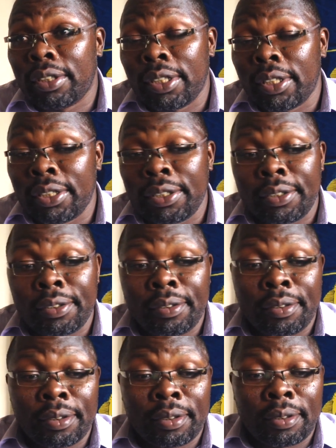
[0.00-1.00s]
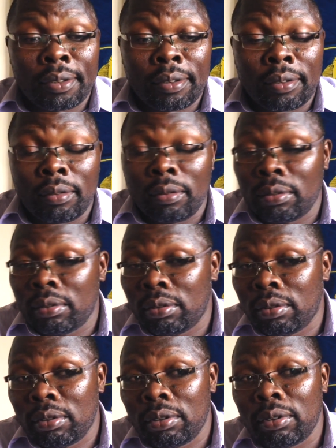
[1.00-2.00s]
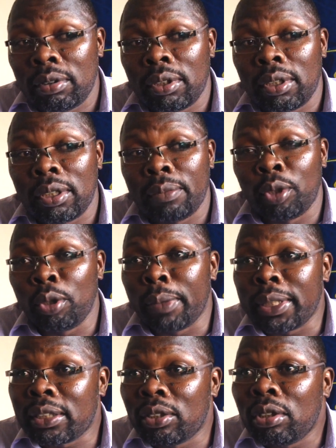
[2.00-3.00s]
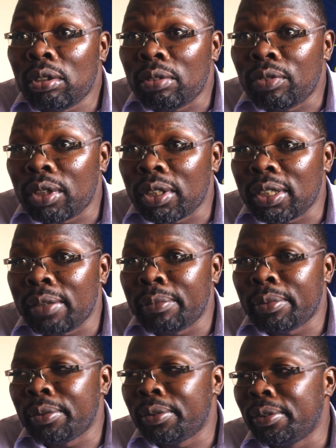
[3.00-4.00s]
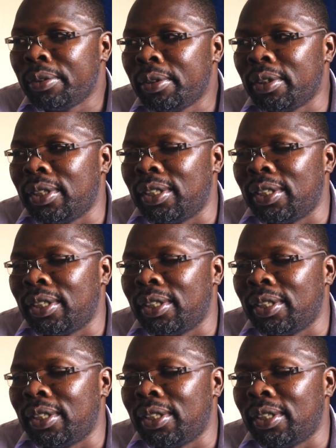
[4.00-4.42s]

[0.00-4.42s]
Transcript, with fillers: uh, you know, uh, Moi must go, for example, you know.